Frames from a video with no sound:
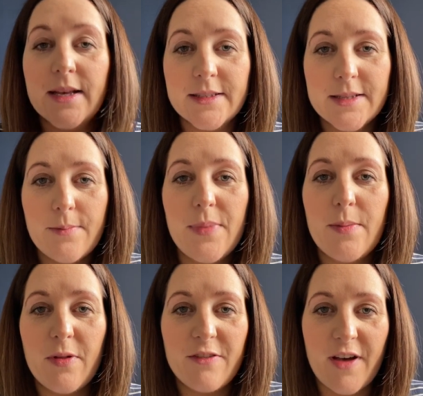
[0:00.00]
Some
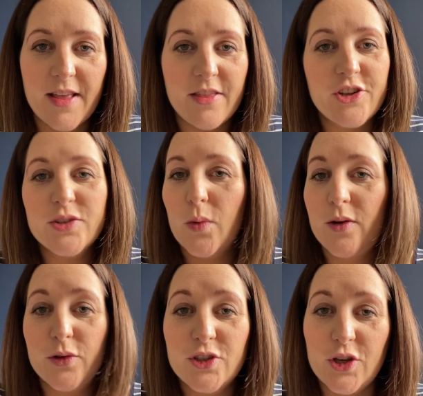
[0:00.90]
people find that just 1
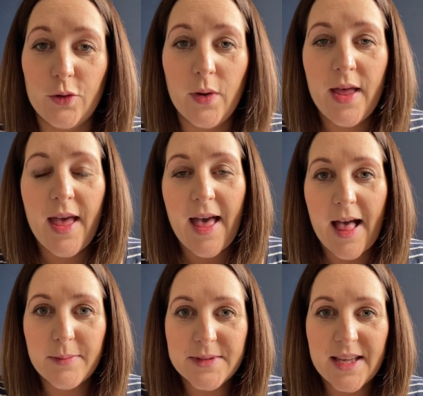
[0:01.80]
or 2
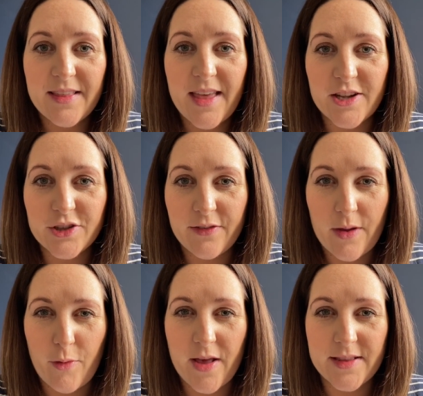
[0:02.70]
helps take the edge off their
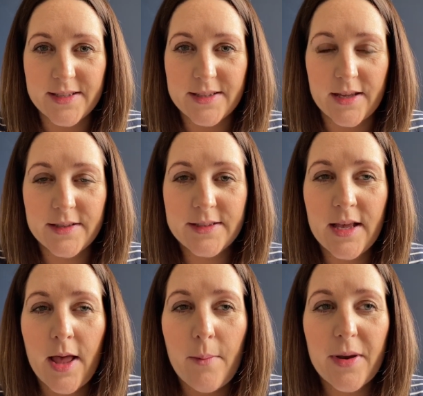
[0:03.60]
breathlessness,
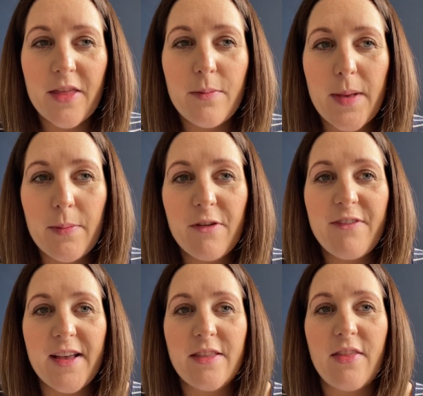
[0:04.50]
but other people
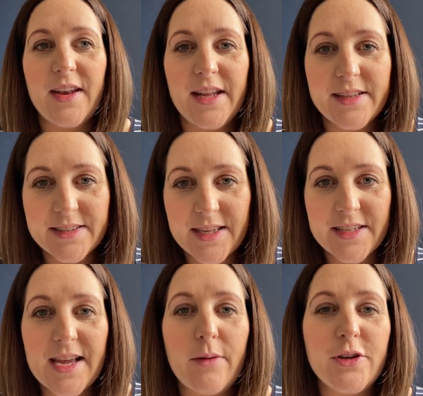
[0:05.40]
find that they need to sit
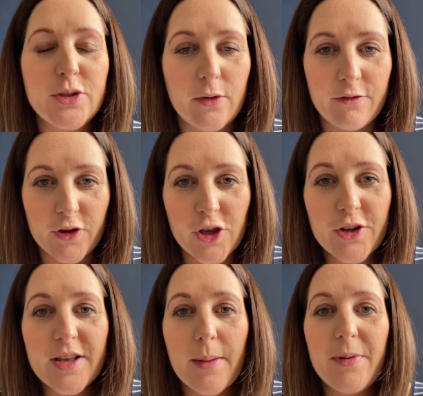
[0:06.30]
down and do it for a
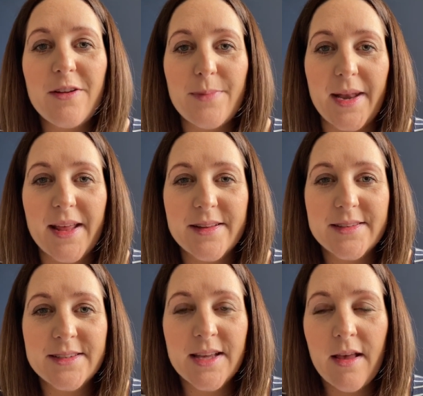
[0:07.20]
good couple of
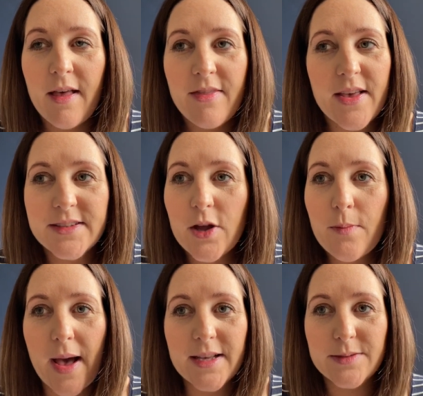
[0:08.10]
minutes. There's no
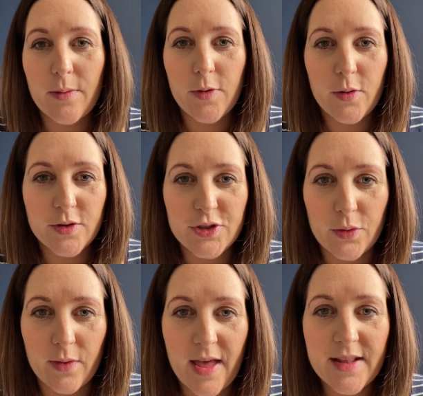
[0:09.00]
maximum you can do
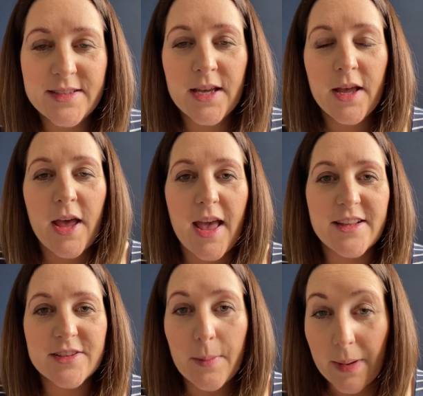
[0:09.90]
with it.
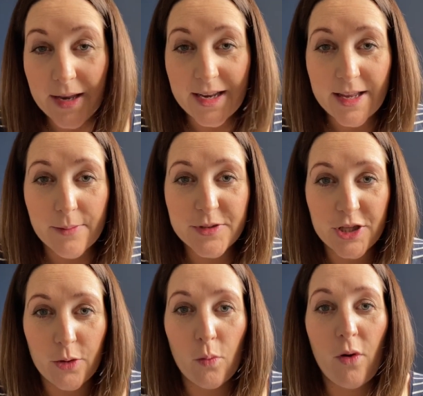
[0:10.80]
It's completely up to
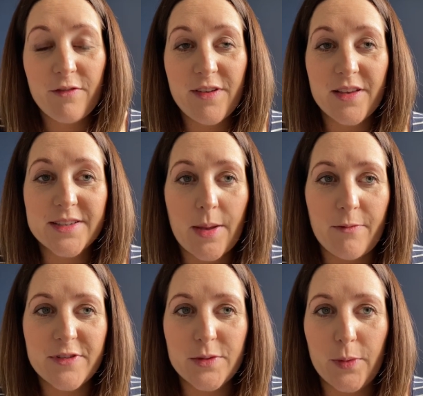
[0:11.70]
you and what feels
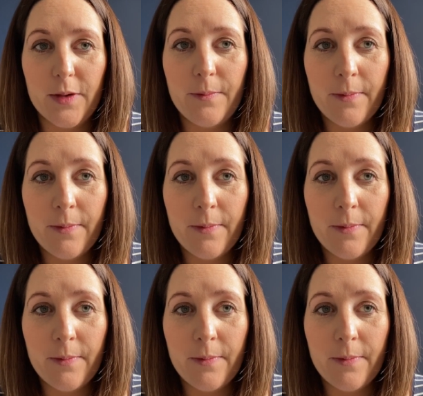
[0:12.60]
comfortable.